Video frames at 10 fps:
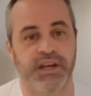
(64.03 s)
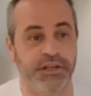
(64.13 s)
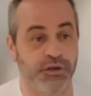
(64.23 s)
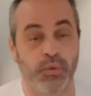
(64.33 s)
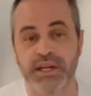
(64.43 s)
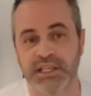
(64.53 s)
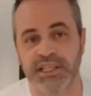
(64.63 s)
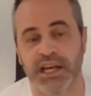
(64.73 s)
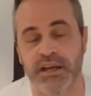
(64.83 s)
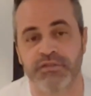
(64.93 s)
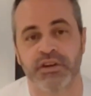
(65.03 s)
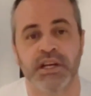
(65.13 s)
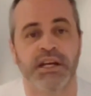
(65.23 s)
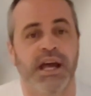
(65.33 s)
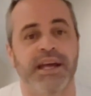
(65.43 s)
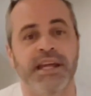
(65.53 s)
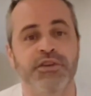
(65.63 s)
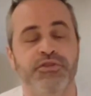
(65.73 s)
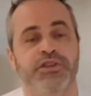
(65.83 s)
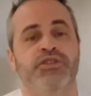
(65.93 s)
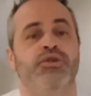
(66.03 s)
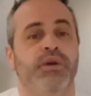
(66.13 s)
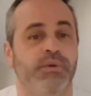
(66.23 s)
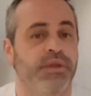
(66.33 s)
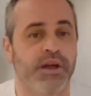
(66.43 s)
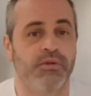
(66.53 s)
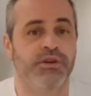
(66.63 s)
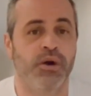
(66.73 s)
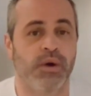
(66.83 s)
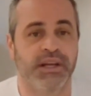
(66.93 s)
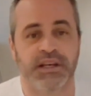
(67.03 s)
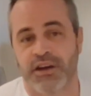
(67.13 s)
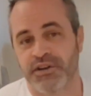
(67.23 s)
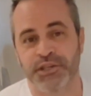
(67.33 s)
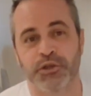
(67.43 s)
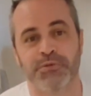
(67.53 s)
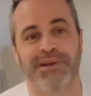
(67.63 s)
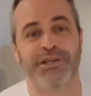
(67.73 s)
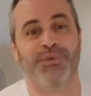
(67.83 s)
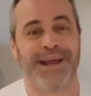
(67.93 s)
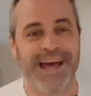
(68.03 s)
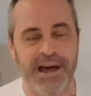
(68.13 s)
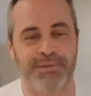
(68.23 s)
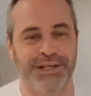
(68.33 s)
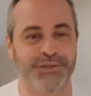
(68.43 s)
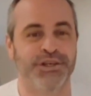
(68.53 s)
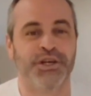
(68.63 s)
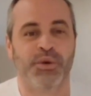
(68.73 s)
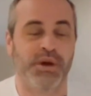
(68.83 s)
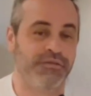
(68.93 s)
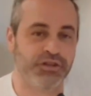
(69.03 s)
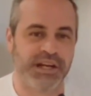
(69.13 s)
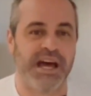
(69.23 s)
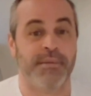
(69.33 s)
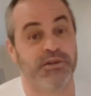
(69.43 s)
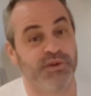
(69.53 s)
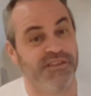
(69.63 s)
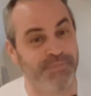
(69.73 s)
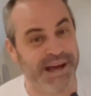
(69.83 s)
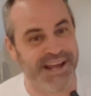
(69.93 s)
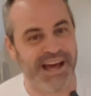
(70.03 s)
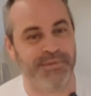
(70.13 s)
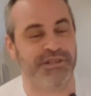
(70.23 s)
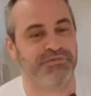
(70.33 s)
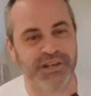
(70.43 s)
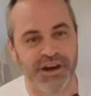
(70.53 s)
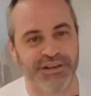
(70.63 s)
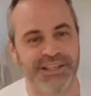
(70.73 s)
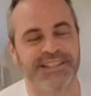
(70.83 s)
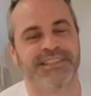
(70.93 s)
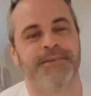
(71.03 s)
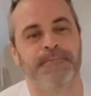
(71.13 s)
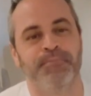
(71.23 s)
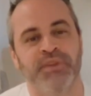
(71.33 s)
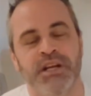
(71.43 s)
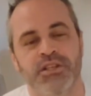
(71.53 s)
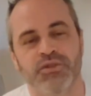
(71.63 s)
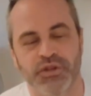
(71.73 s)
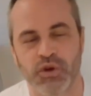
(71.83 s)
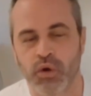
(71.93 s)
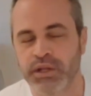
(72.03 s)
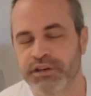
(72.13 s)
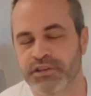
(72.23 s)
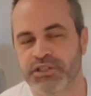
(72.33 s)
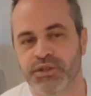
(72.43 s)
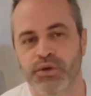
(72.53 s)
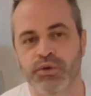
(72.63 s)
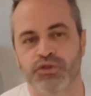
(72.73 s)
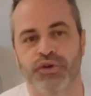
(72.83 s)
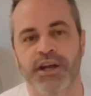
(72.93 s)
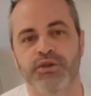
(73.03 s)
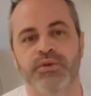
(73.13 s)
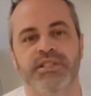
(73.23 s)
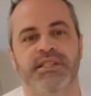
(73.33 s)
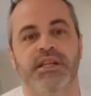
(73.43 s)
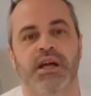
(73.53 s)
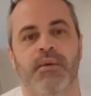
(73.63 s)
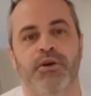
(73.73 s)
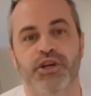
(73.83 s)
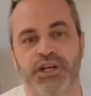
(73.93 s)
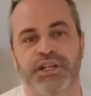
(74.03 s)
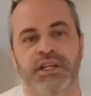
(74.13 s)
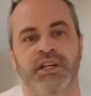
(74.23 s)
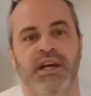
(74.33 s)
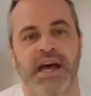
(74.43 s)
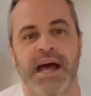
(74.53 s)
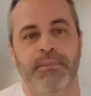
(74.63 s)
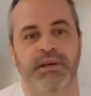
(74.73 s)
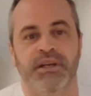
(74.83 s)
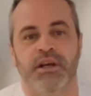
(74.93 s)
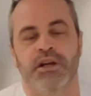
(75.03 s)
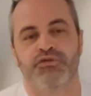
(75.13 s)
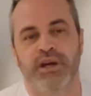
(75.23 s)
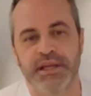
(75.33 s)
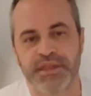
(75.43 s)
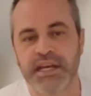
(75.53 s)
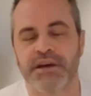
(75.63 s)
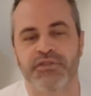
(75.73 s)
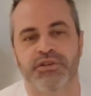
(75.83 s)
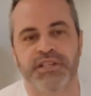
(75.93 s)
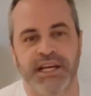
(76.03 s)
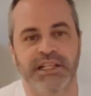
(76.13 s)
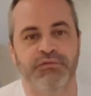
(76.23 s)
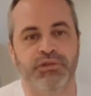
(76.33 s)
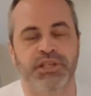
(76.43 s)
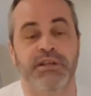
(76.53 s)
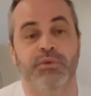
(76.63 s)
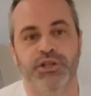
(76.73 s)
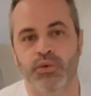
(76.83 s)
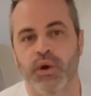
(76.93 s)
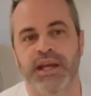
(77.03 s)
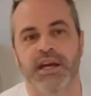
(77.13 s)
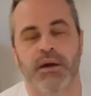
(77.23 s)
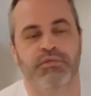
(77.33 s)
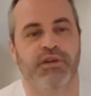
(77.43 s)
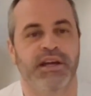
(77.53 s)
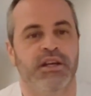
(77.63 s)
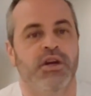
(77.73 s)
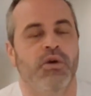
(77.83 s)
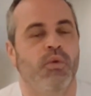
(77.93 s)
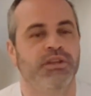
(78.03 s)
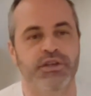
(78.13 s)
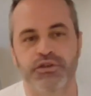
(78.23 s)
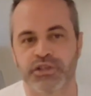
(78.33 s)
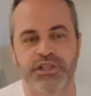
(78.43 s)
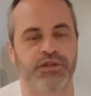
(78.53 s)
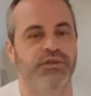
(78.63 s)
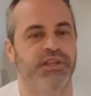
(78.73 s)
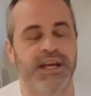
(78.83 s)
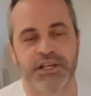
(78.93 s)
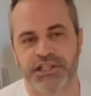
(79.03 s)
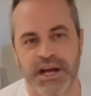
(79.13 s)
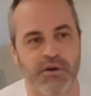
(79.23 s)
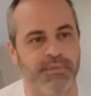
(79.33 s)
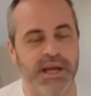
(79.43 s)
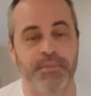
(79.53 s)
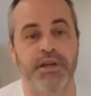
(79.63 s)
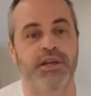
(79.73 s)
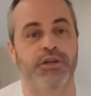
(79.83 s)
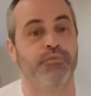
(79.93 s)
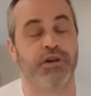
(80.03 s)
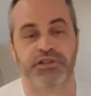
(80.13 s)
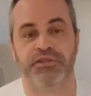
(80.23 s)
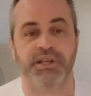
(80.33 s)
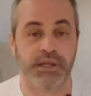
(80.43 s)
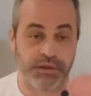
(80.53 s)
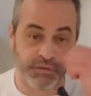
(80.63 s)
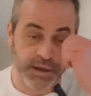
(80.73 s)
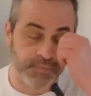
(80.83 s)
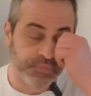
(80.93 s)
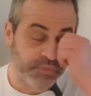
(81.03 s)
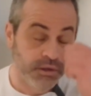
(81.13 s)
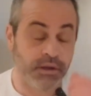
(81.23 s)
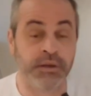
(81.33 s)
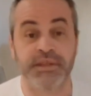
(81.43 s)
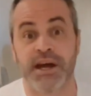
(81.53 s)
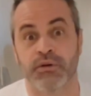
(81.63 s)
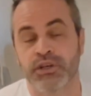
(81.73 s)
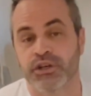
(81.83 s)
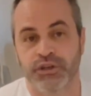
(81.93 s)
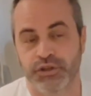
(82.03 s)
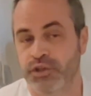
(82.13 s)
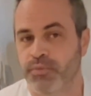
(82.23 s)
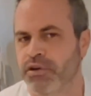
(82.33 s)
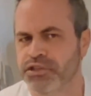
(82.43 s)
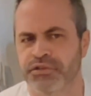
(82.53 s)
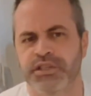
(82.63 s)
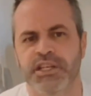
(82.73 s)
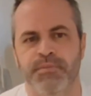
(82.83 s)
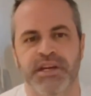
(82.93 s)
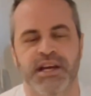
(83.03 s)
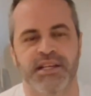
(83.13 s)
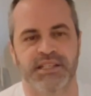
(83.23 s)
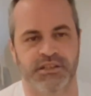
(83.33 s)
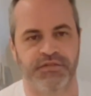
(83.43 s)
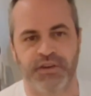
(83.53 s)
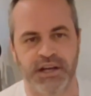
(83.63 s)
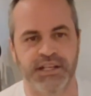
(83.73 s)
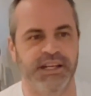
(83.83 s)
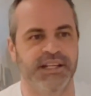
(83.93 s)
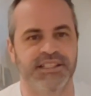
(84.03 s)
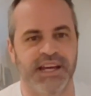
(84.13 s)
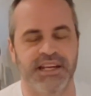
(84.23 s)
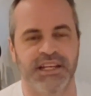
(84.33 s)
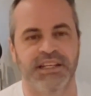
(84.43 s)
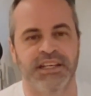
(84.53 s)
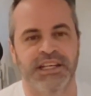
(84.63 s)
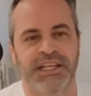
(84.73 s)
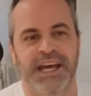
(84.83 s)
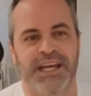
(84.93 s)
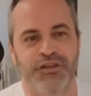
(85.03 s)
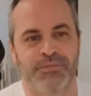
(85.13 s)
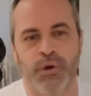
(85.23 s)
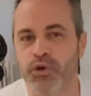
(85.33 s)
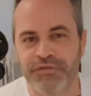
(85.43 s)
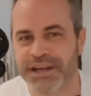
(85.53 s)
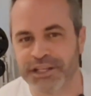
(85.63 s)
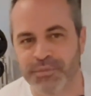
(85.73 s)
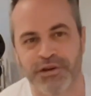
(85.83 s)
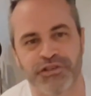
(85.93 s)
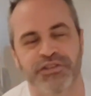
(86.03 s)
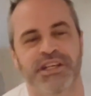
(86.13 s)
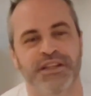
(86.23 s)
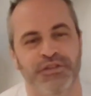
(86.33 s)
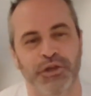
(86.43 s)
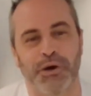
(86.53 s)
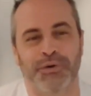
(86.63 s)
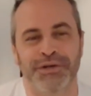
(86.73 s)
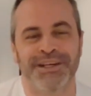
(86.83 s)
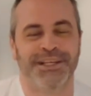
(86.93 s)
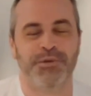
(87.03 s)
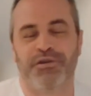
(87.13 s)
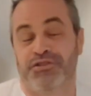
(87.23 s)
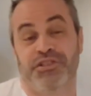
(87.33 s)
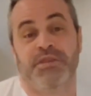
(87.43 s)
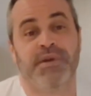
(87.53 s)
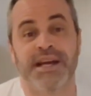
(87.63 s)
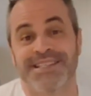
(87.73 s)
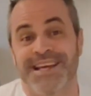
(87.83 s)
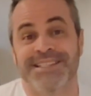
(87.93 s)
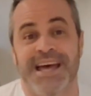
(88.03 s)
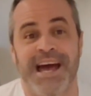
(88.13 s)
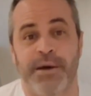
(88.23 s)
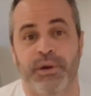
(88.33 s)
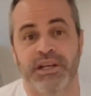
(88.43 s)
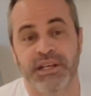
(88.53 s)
and your weekly life, and then you just do it without knowing. I don't need to explain what a habit is. We have good habits, we have bad habits, regardless. So the goal here is to try to instill a good habit. Try to think of your daily routine when you wake up, right? What do you usually do? You take a shower, maybe you brush your teeth, right? Now, do you brush your teeth because it's fun and exciting and you're motivated to brush your teeth? No, you brush your teeth because it's a habit.